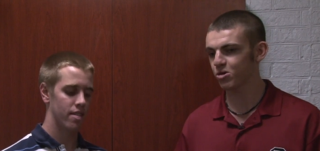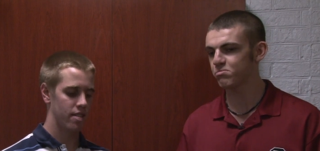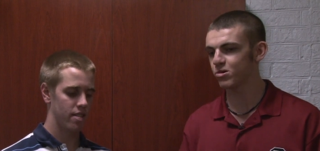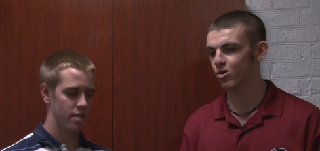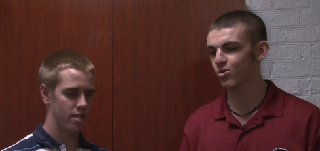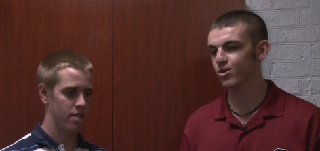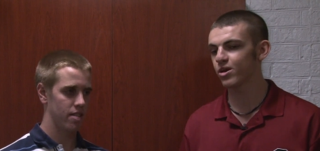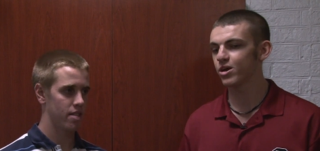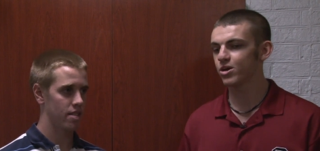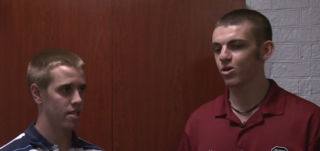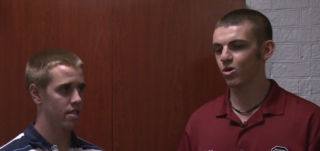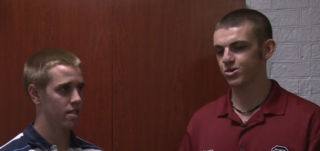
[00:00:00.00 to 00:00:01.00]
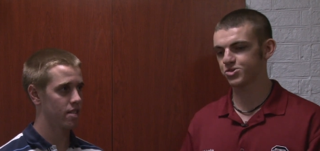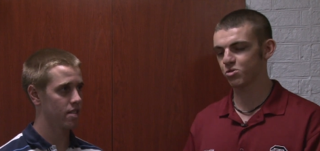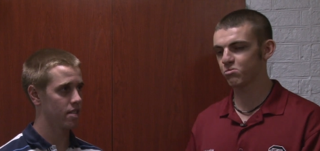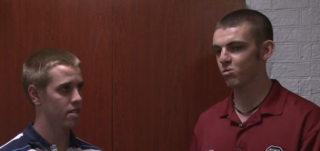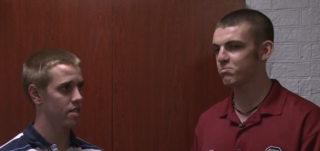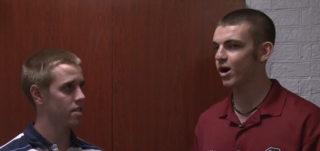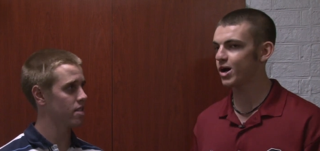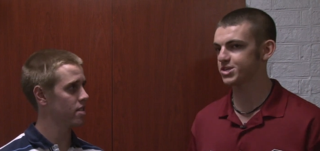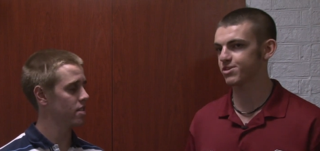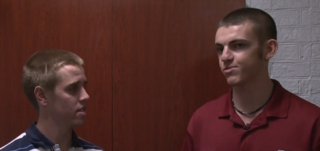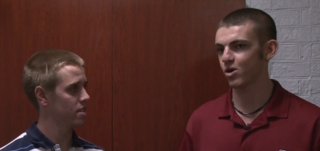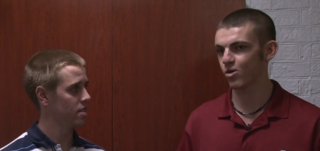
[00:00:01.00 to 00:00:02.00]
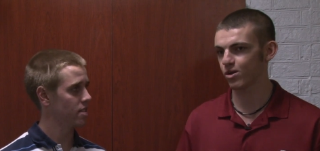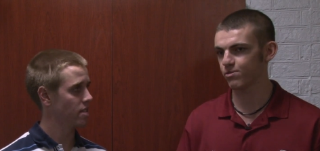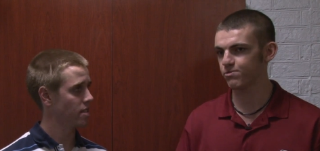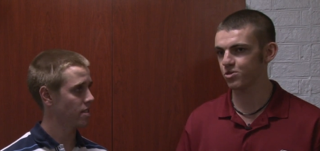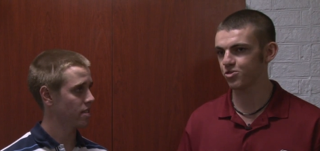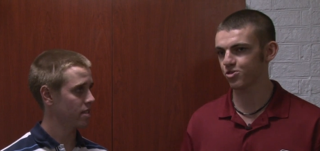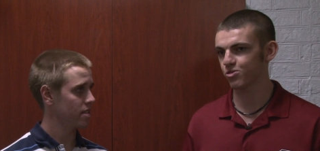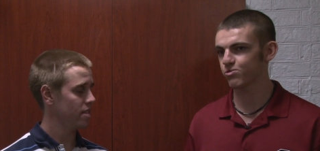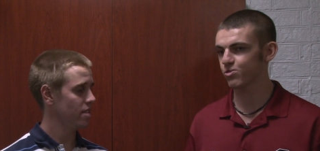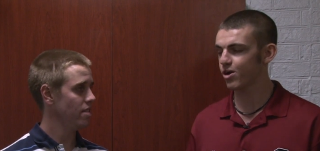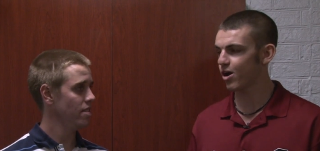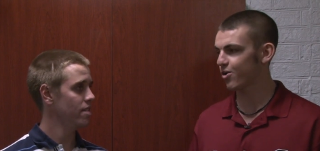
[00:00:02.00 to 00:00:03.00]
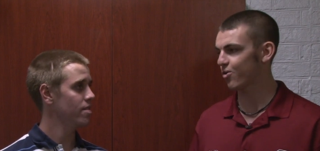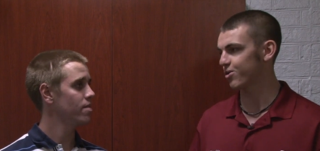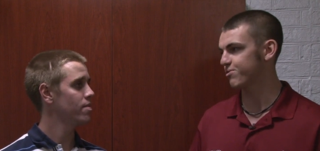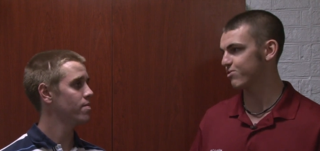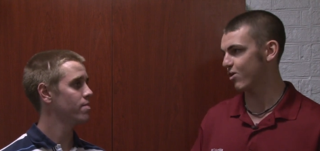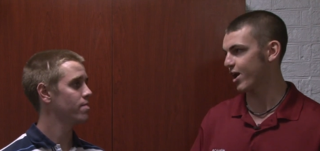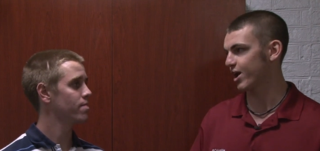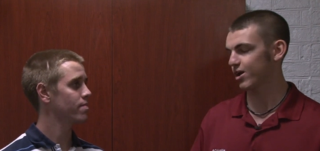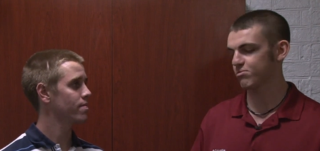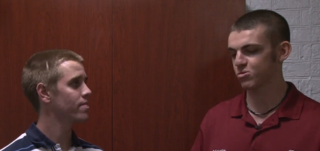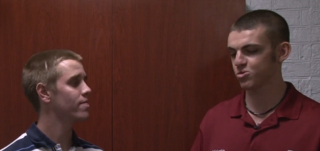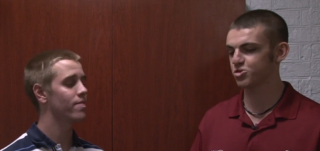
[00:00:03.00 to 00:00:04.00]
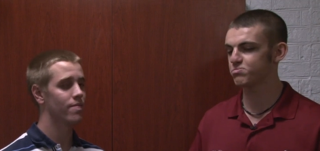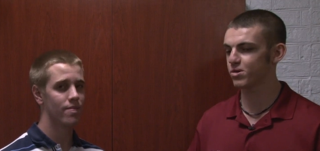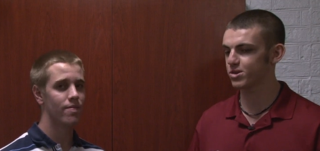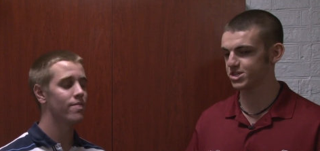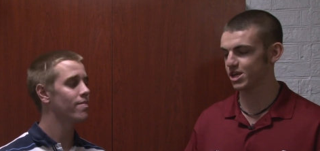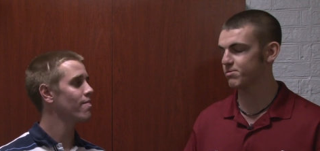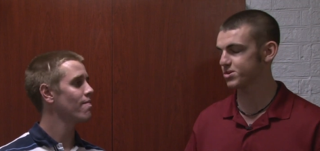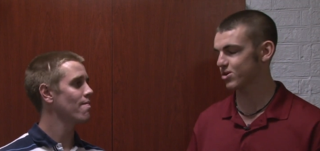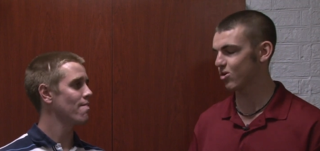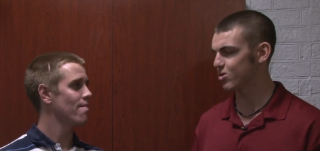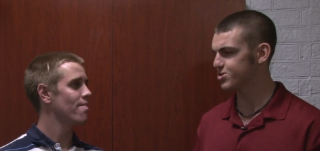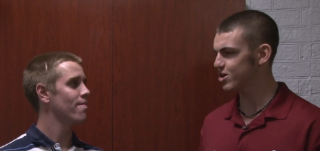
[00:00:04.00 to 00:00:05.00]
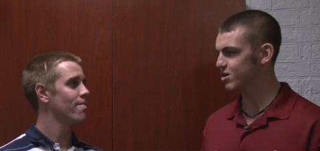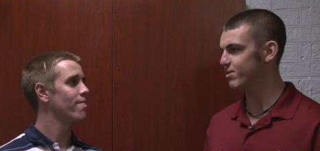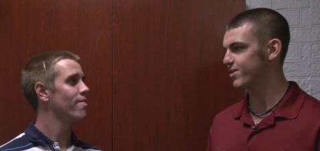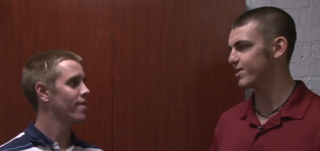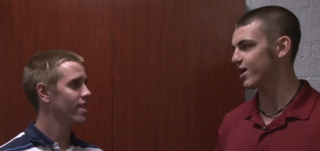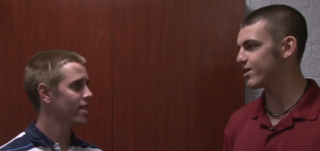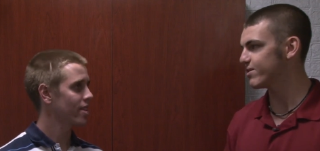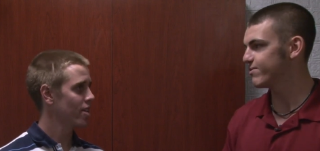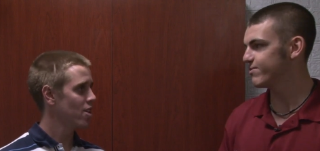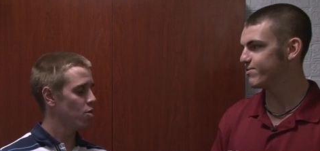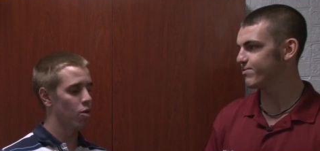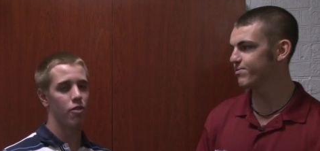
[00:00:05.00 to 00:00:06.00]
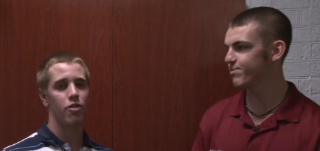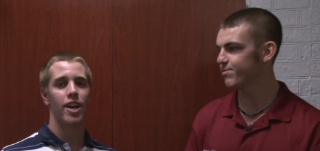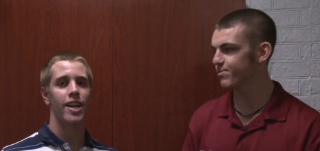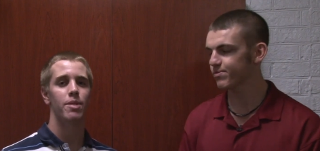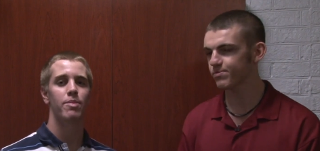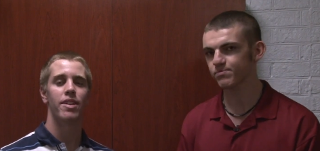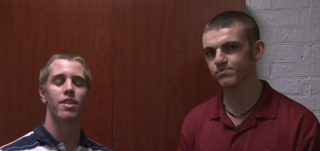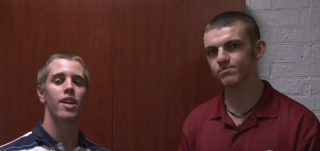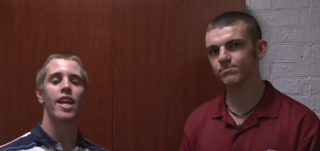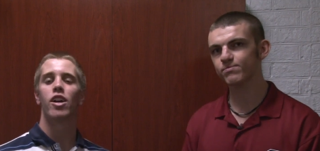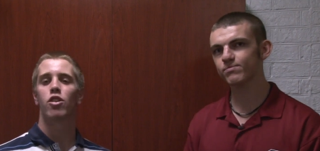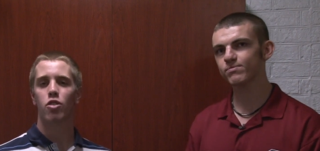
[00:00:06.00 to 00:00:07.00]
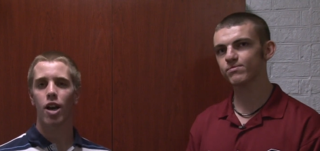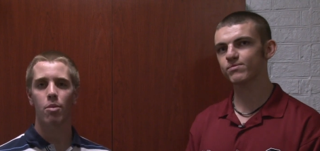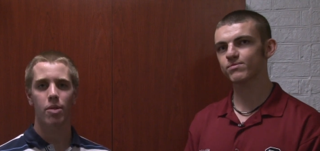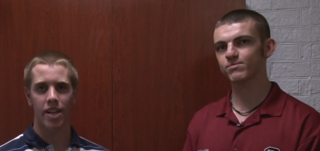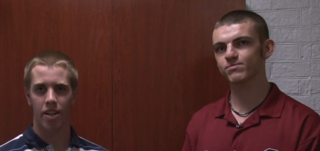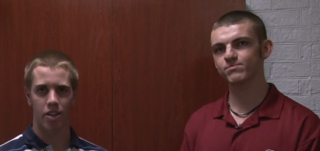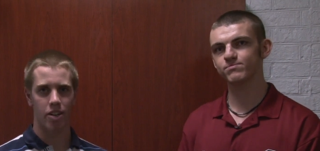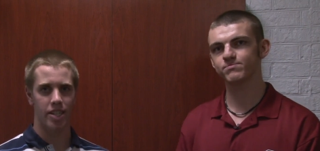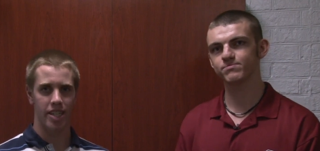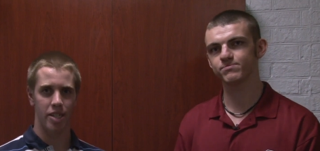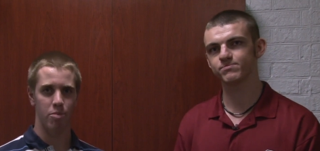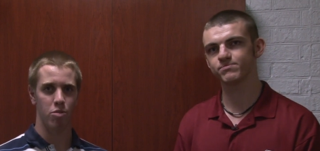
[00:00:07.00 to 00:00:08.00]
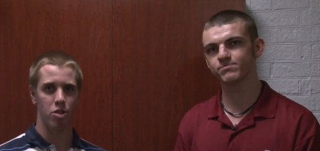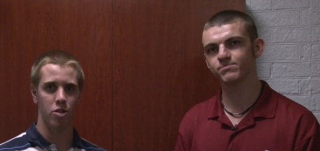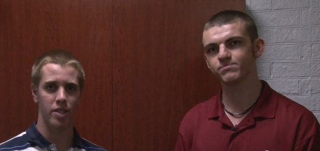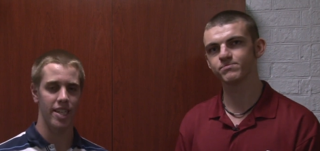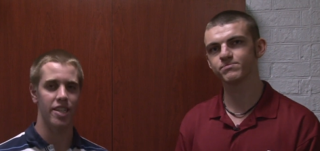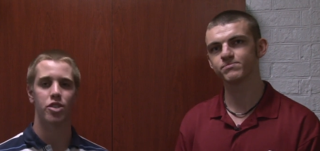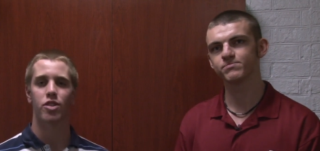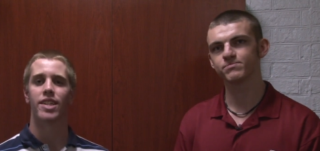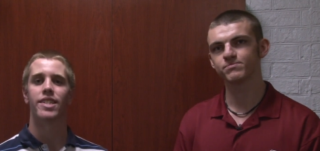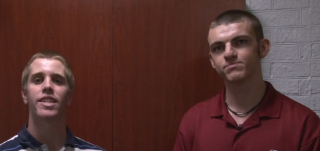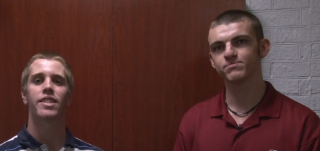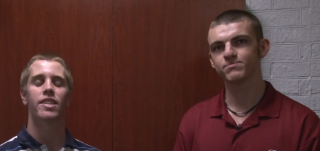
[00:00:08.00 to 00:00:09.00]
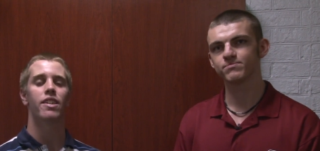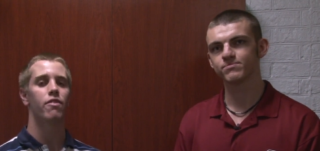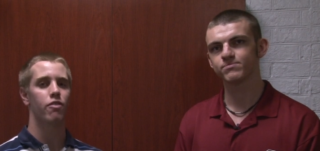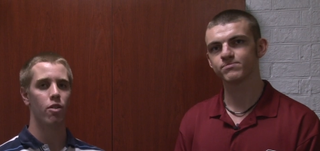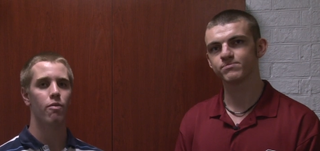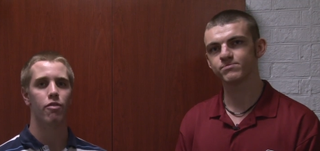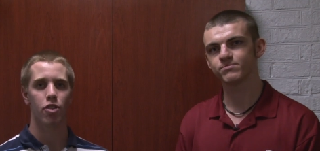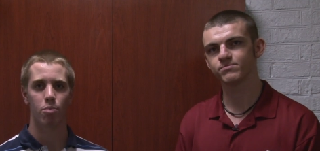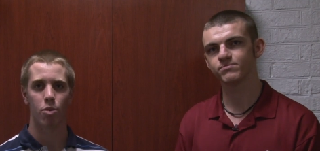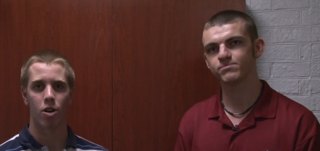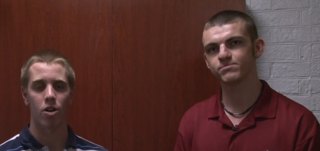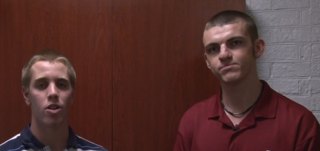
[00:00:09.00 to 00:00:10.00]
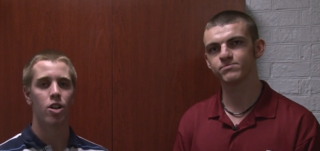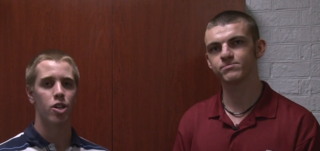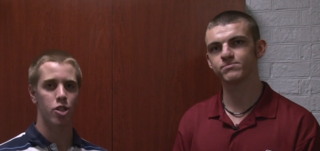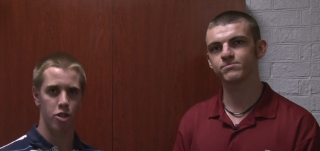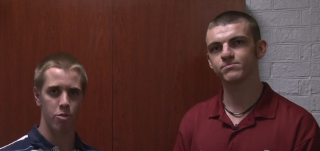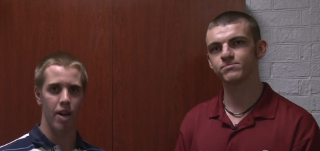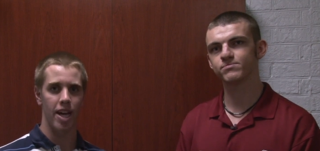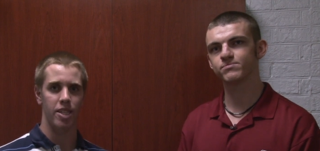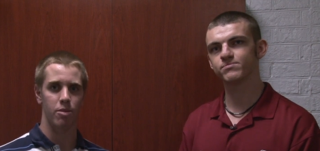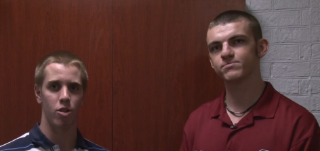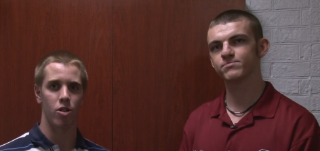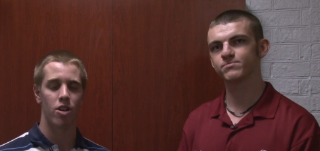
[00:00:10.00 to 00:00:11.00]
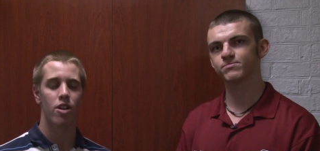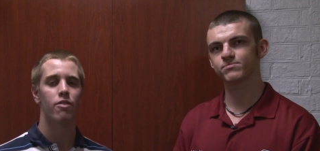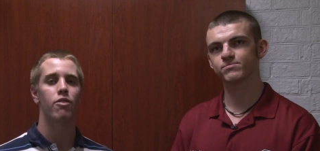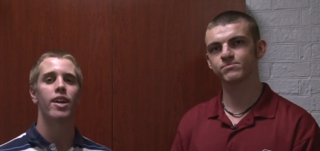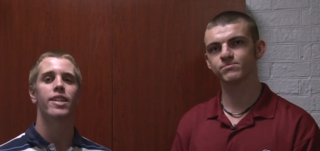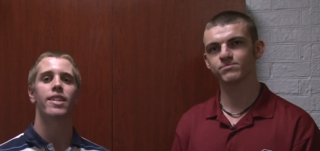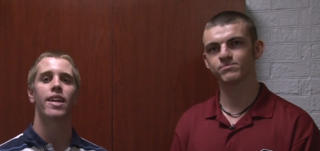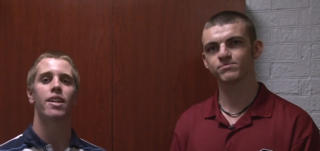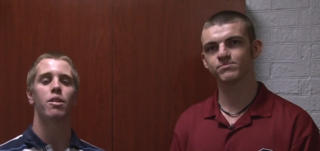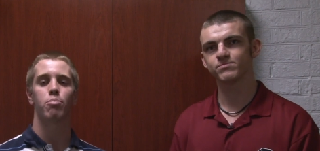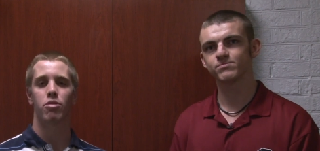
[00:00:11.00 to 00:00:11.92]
Speaker 1: could build onto a more positive note in the future for not only Frank and Bruce, but the team as a whole. Talk about that.
Speaker 2: Well, Frank has been incredibly encouraging to Bruce in his transition from football to basketball. Frank said in a